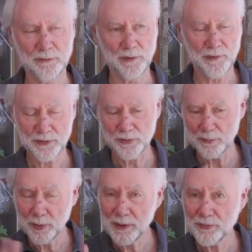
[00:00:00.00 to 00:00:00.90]
We've had
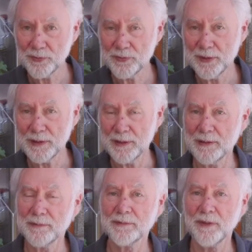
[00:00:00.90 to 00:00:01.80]
some breakthrough
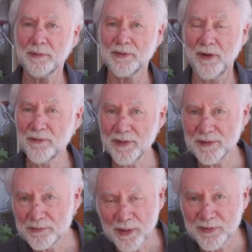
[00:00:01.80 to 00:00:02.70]
thinking. I mean, I've
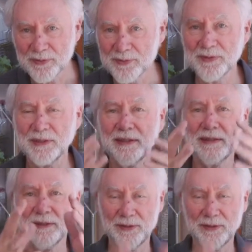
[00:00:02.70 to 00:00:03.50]
had breakthrough thinking.